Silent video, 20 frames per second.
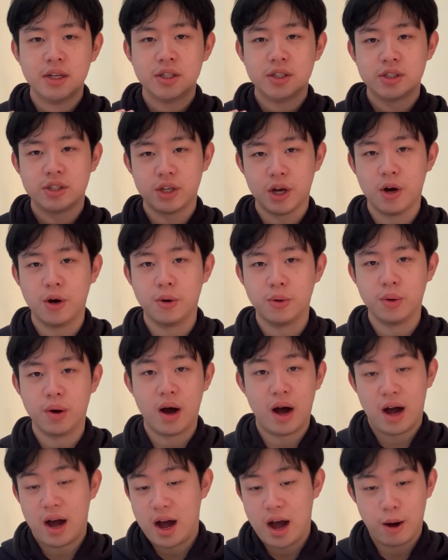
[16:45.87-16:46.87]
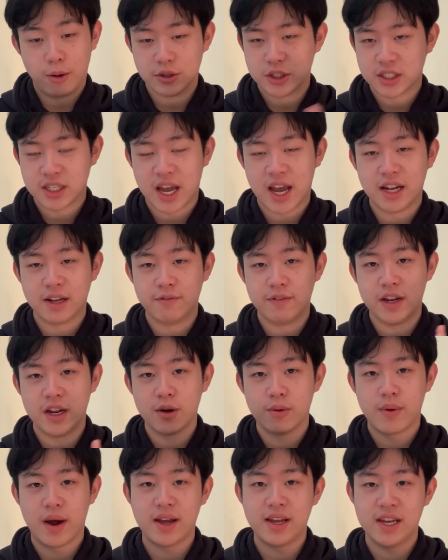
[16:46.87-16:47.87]
So I'll just end the
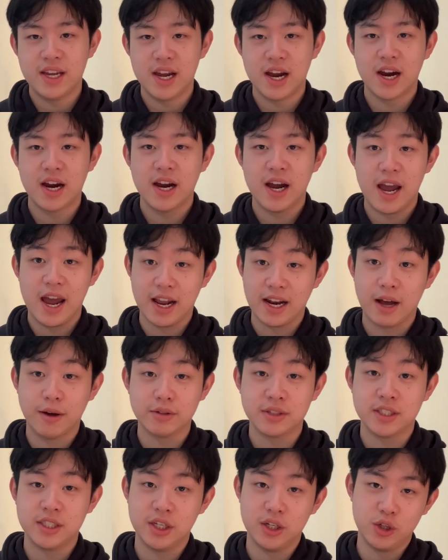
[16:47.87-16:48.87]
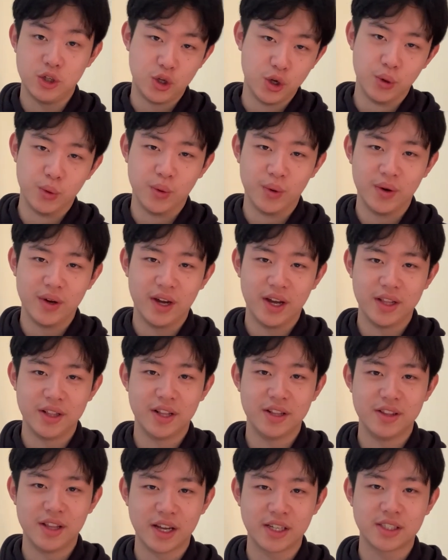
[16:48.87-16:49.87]
video right here and I'll see you in
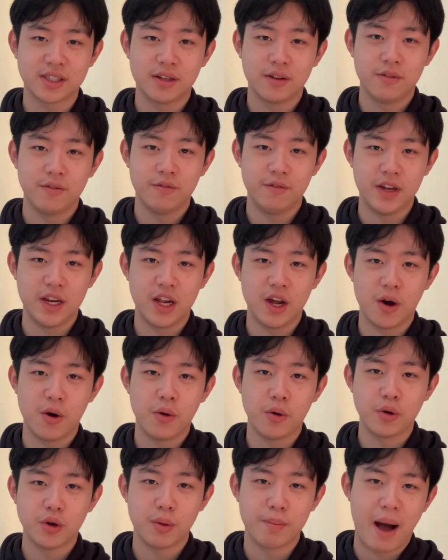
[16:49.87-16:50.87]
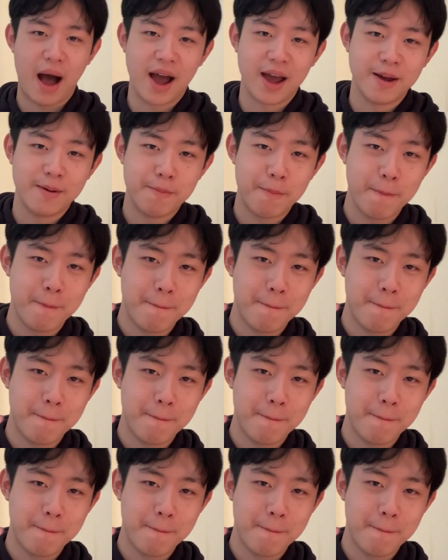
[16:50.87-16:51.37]
the next video. Goodbye.